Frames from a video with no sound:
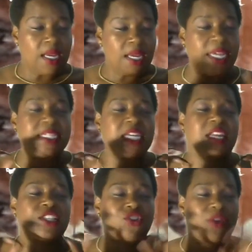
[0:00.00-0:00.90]
He did
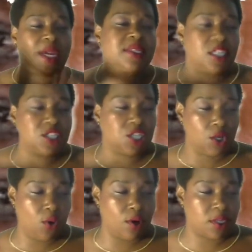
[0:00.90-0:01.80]
a transition
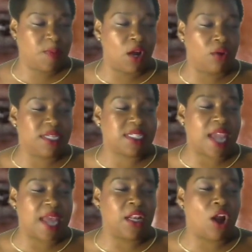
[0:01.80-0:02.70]
course, but only
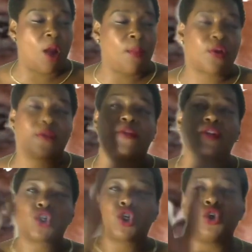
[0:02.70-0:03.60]
stayed at Auburn for
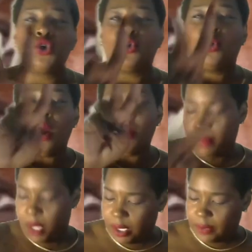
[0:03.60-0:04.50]
2
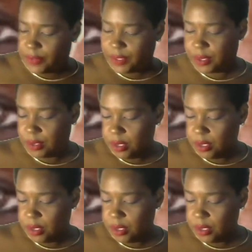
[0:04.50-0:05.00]
months.